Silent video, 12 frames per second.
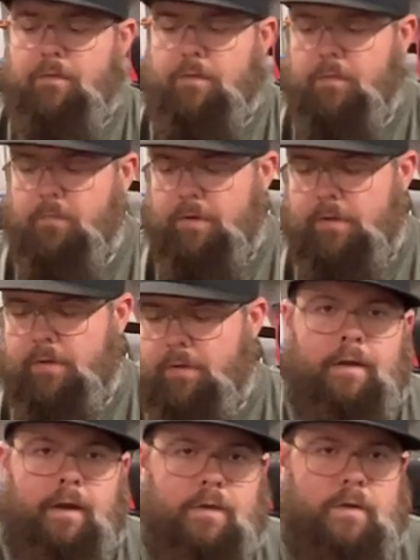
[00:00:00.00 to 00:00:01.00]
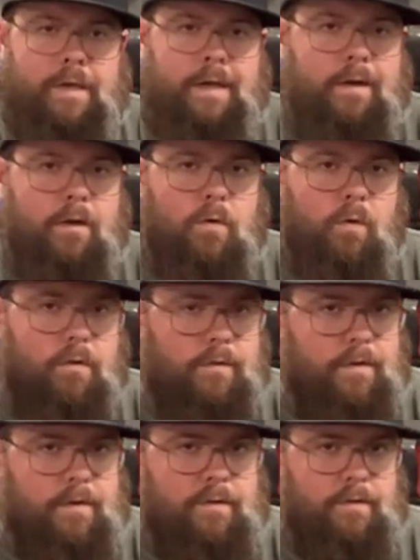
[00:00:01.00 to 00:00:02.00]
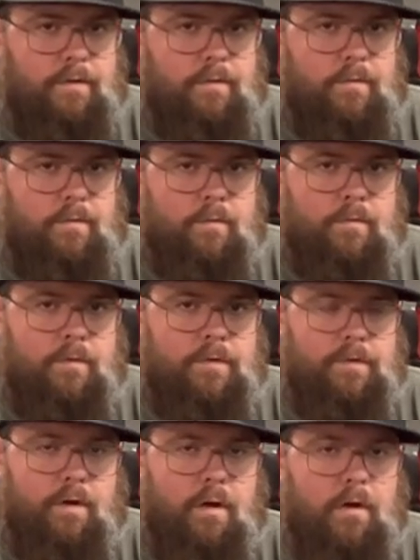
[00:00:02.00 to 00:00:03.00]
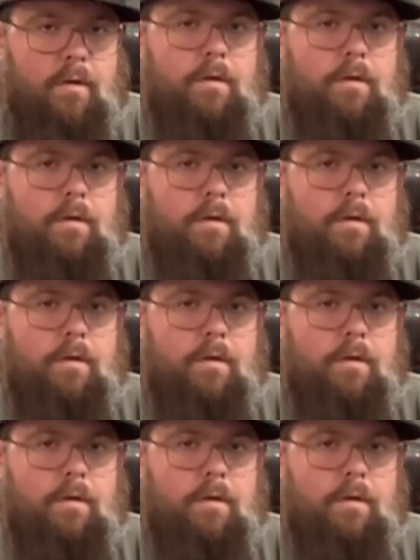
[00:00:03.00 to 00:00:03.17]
the wheel. Now you can get a cordless saw